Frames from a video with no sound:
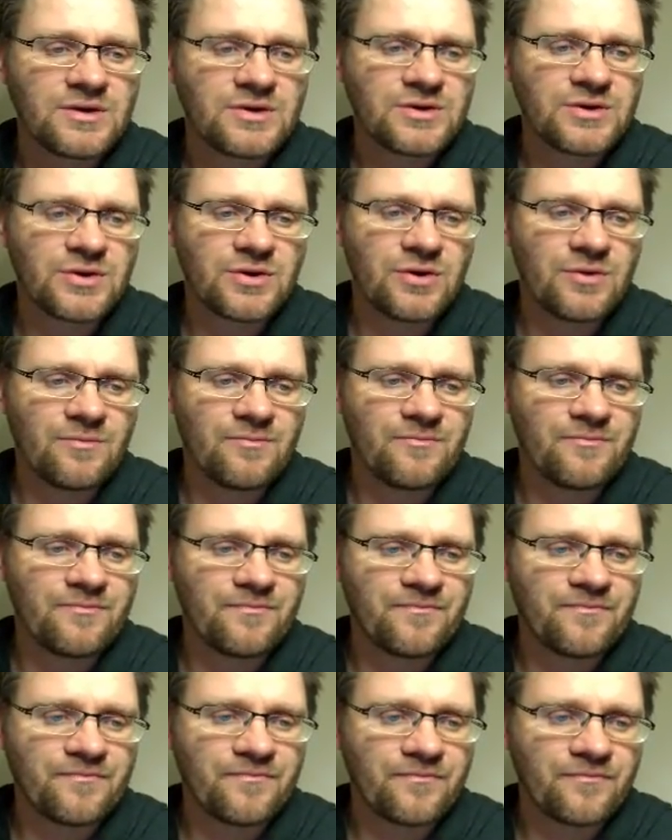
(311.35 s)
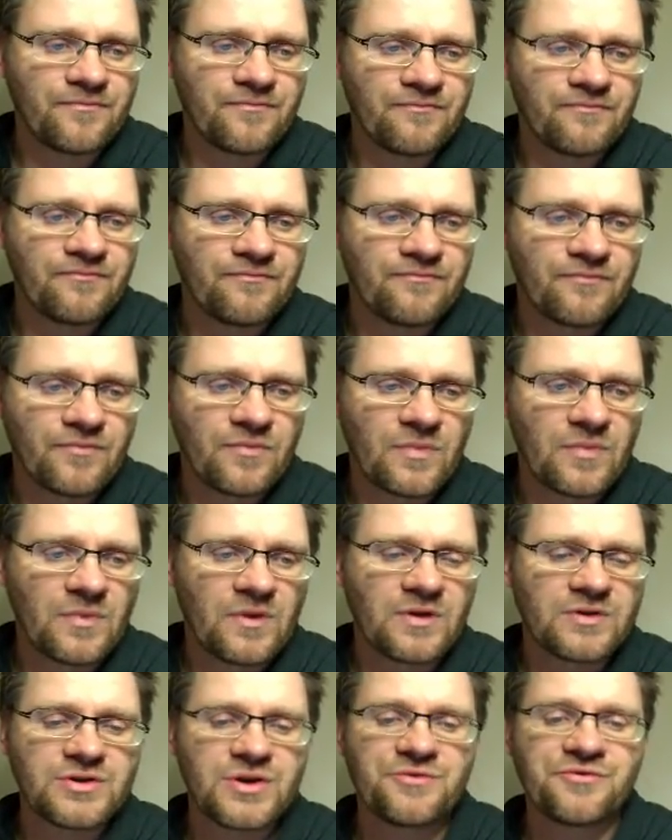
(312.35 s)
term,
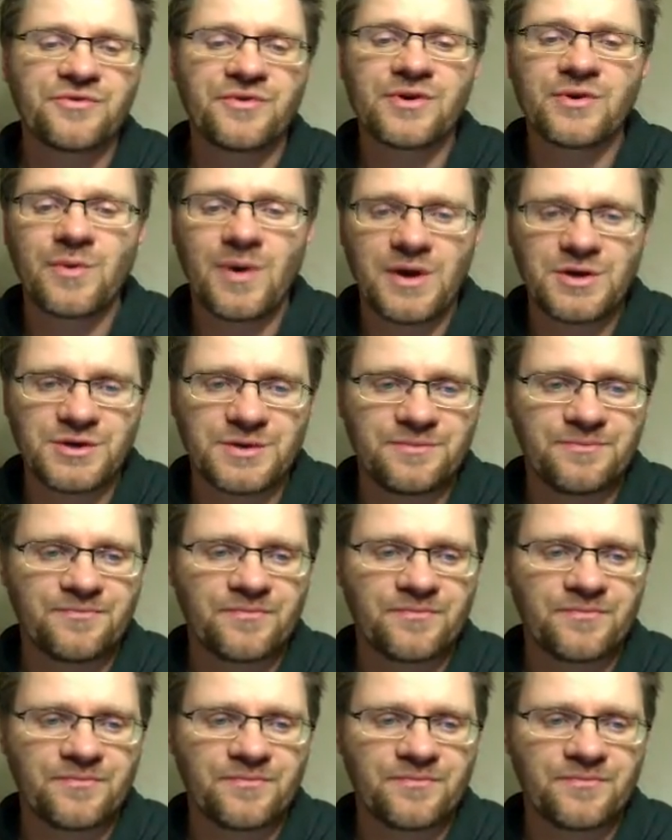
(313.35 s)
a general equation.